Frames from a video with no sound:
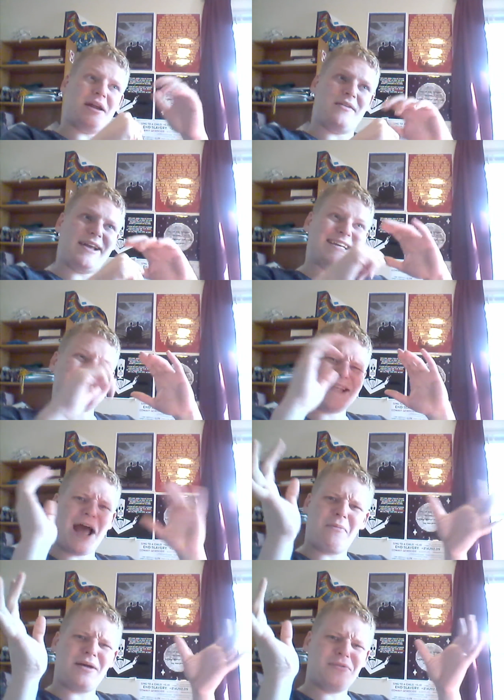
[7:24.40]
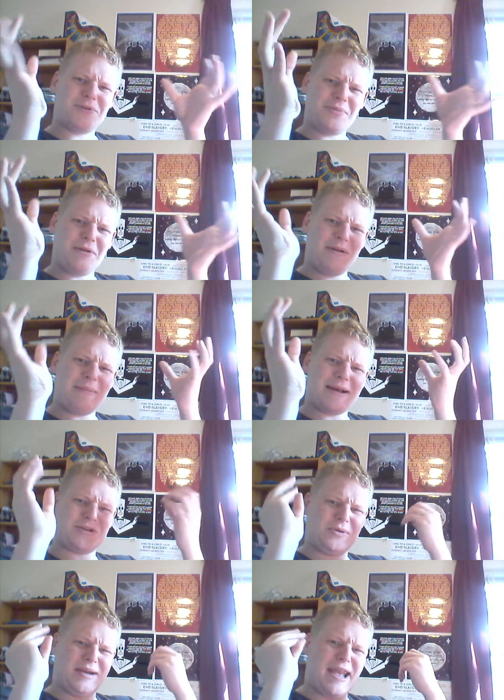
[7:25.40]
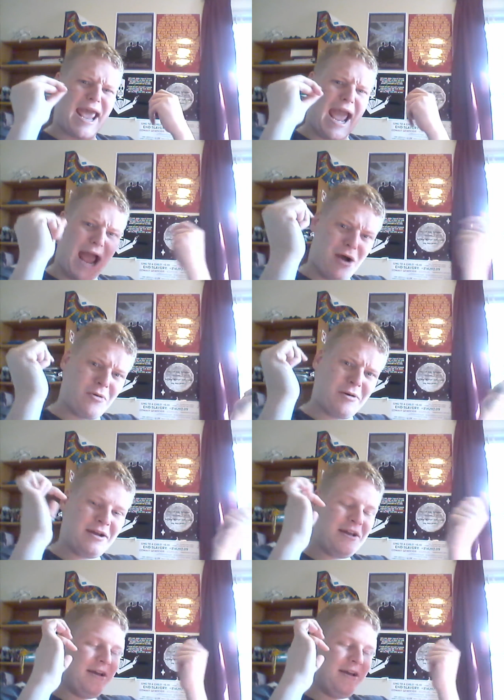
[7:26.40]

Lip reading: of like, is that why they're doing a remaster now?